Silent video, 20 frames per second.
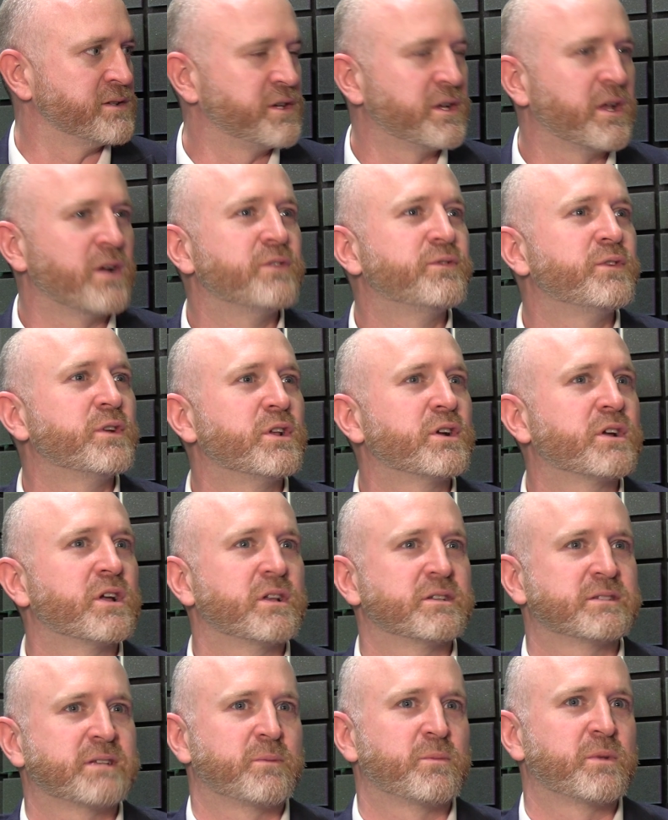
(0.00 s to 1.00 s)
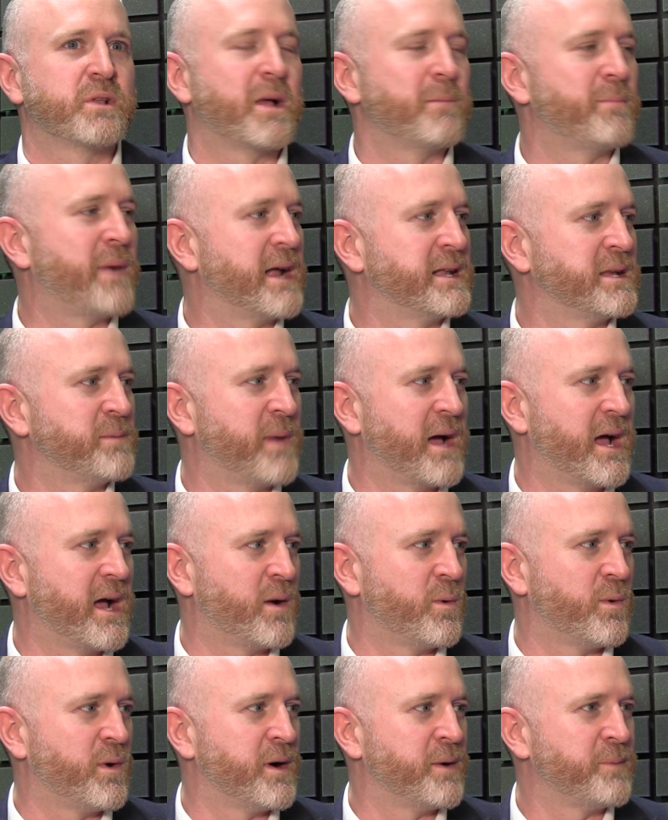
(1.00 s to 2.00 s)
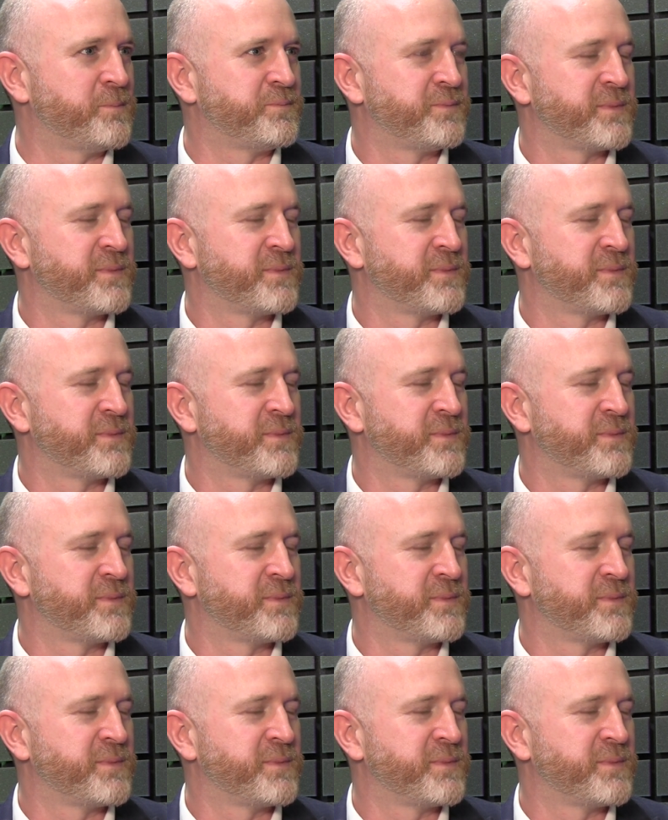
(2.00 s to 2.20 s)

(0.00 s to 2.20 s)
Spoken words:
If you look at someone like Paddy Power,